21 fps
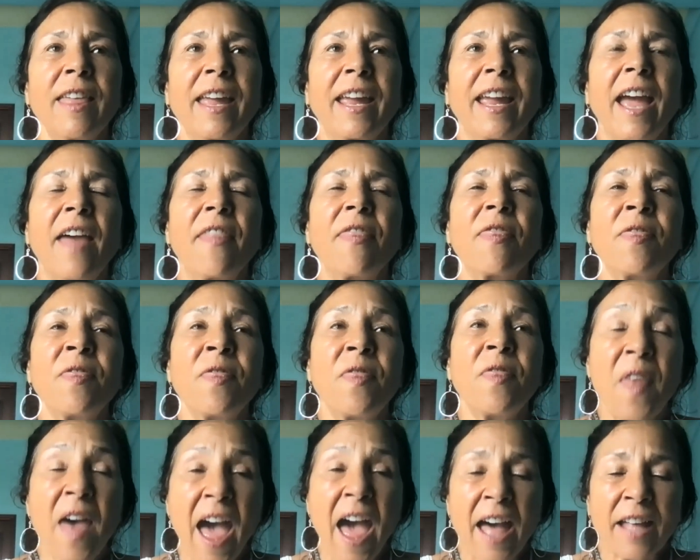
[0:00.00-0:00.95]
like
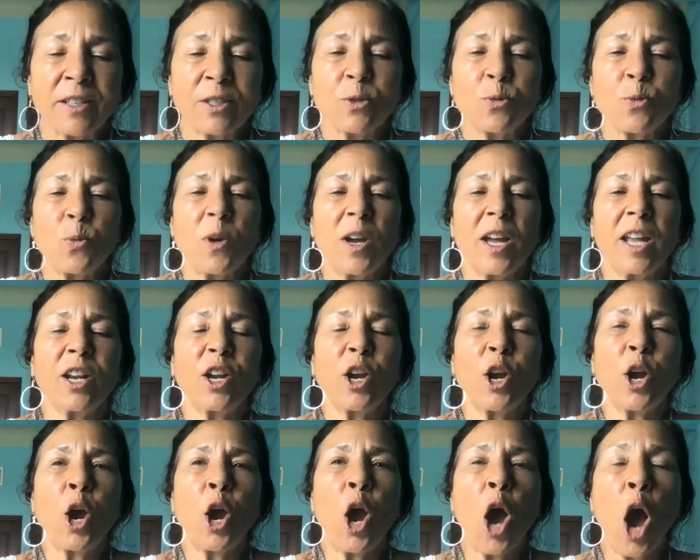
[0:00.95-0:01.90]
that's what
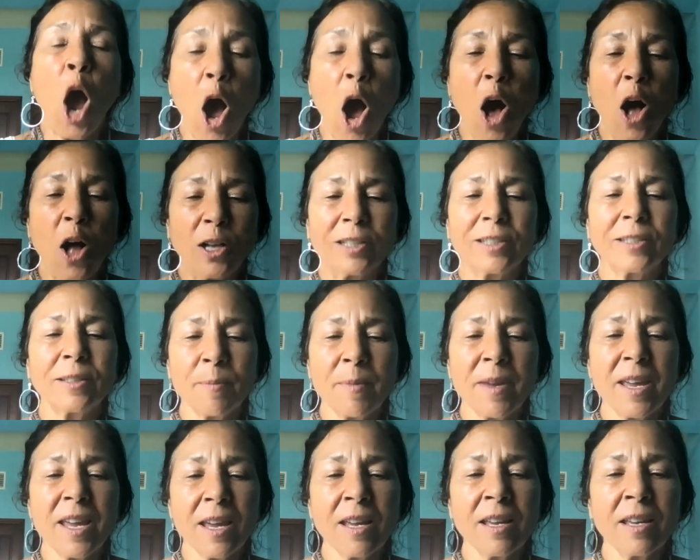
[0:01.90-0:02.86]

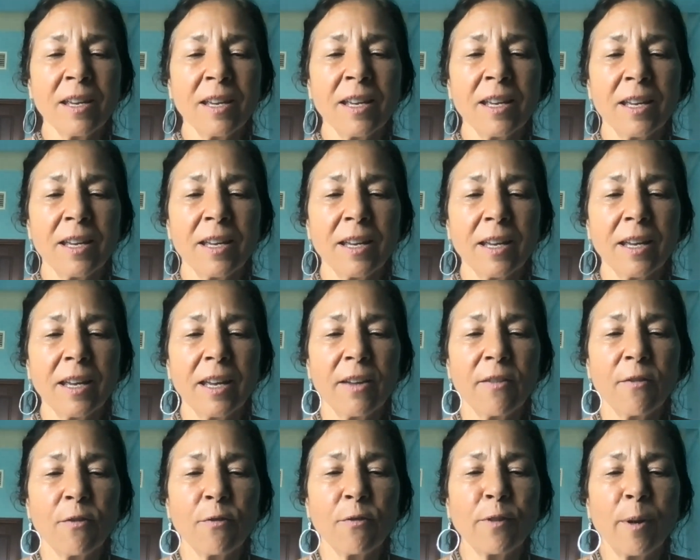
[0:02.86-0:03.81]
calls me
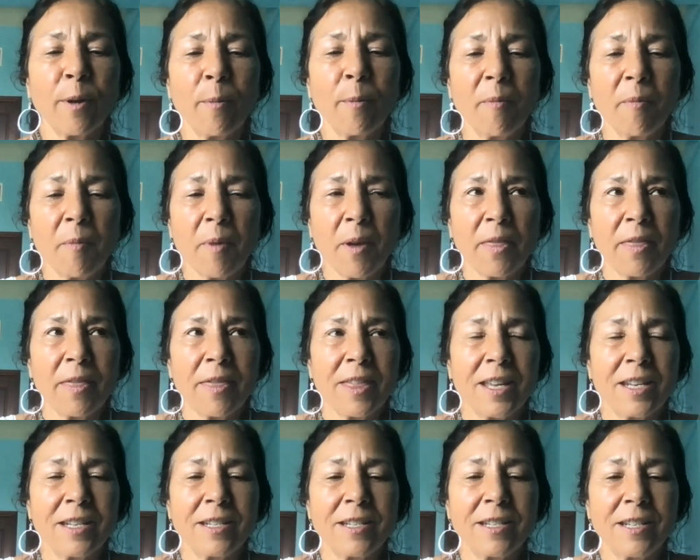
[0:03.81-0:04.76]
from
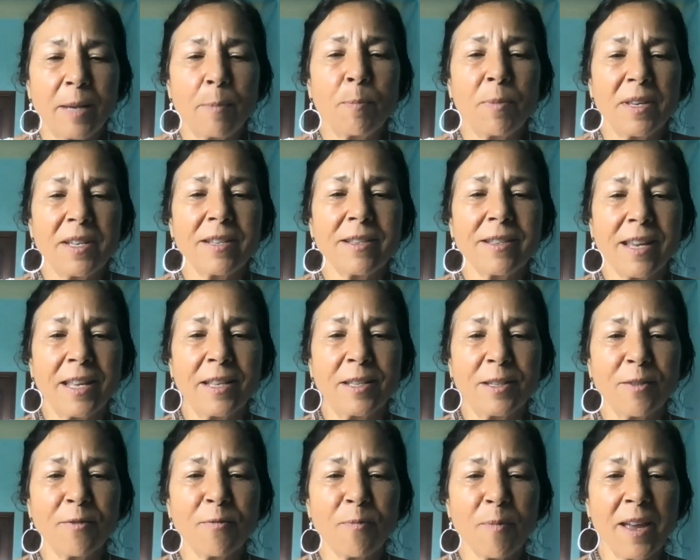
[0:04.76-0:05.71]
the deepest
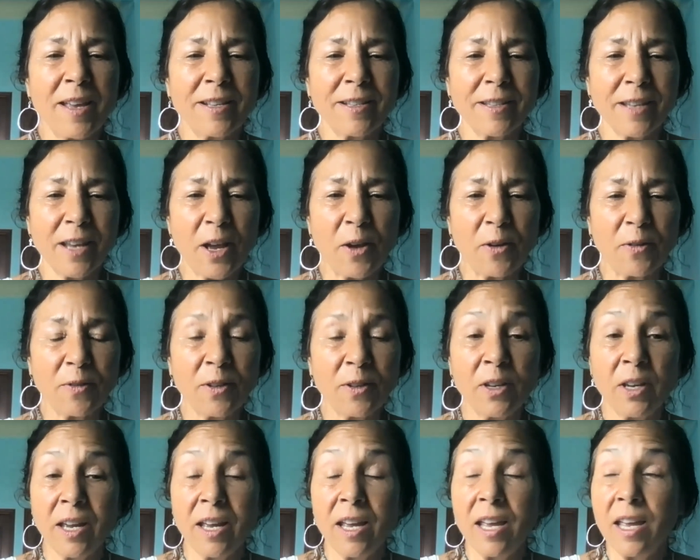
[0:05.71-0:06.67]
sense of myself
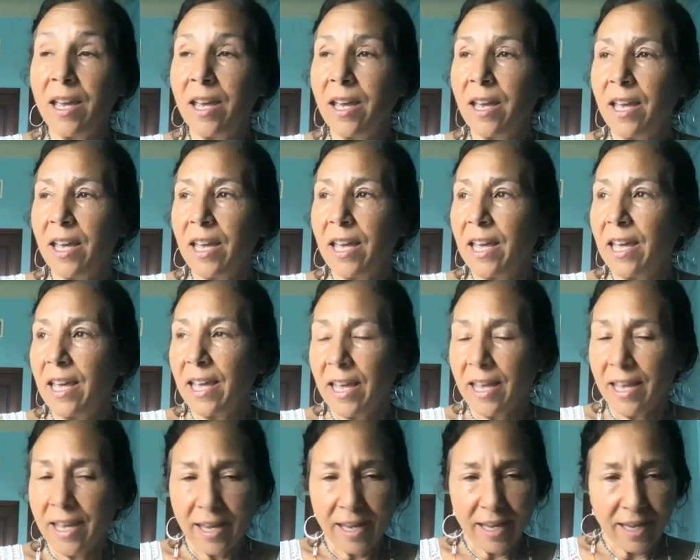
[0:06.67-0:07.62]

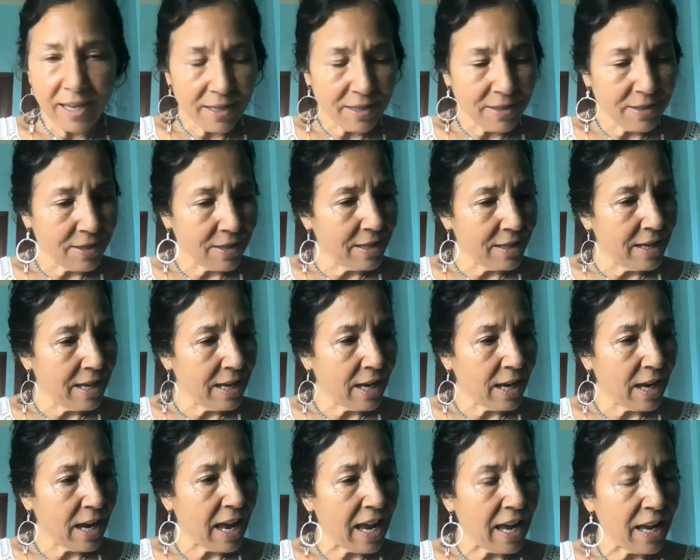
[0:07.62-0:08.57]
is
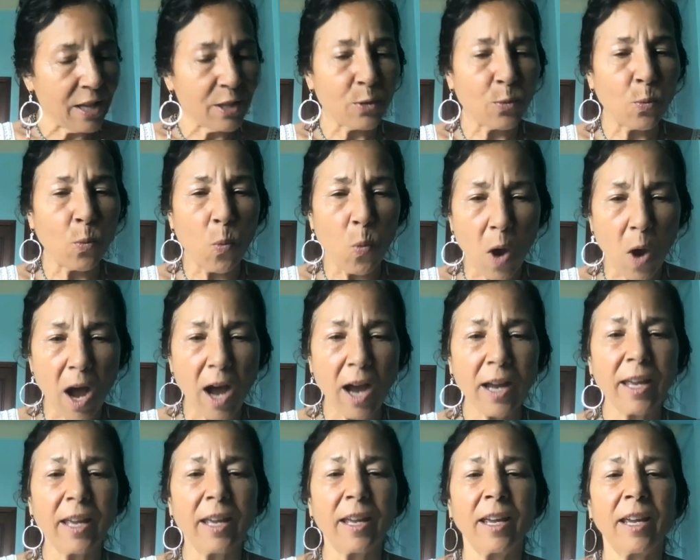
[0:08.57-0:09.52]

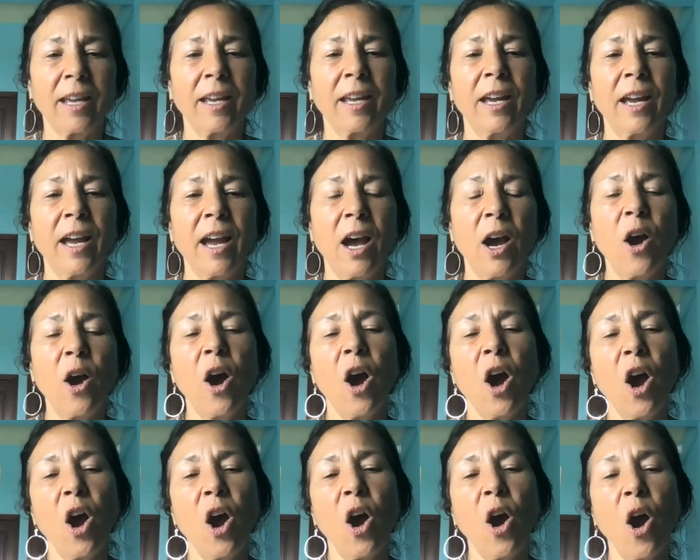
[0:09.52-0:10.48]
walking
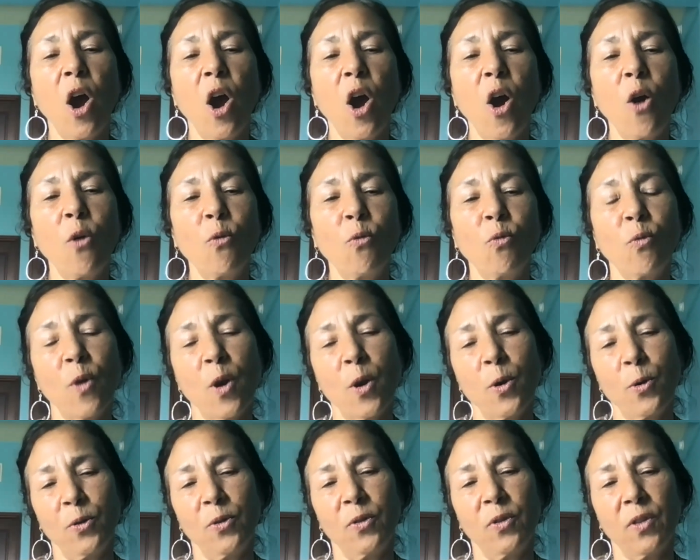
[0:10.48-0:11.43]
a
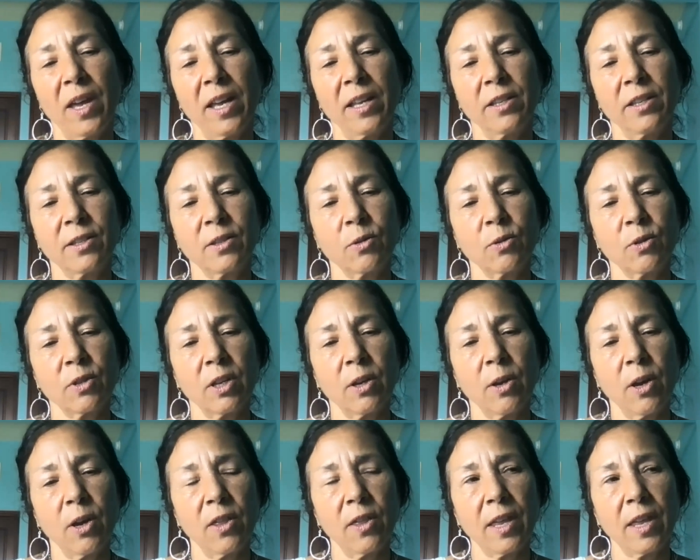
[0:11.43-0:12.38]
road
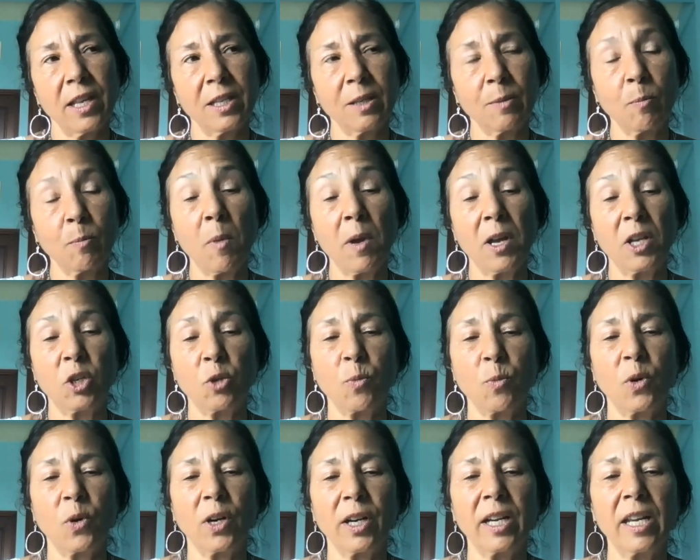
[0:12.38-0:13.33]
that's
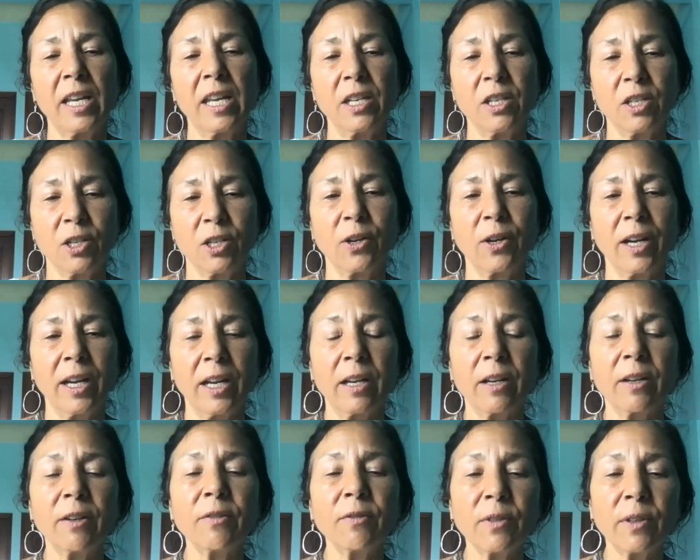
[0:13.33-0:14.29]
much more
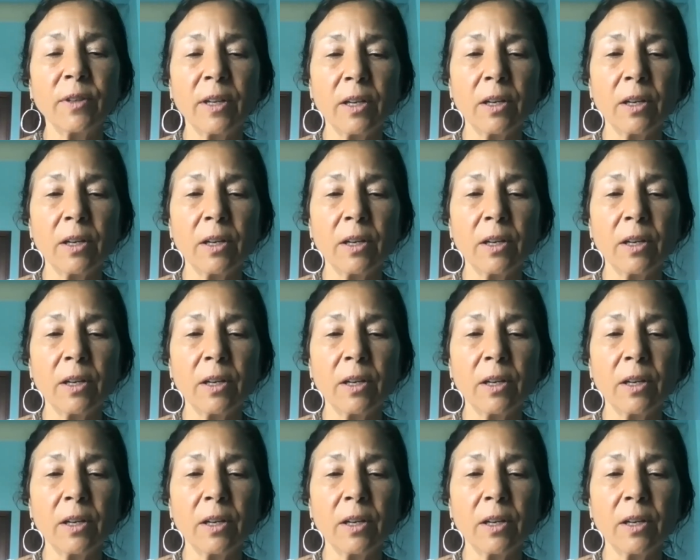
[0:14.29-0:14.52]
integrative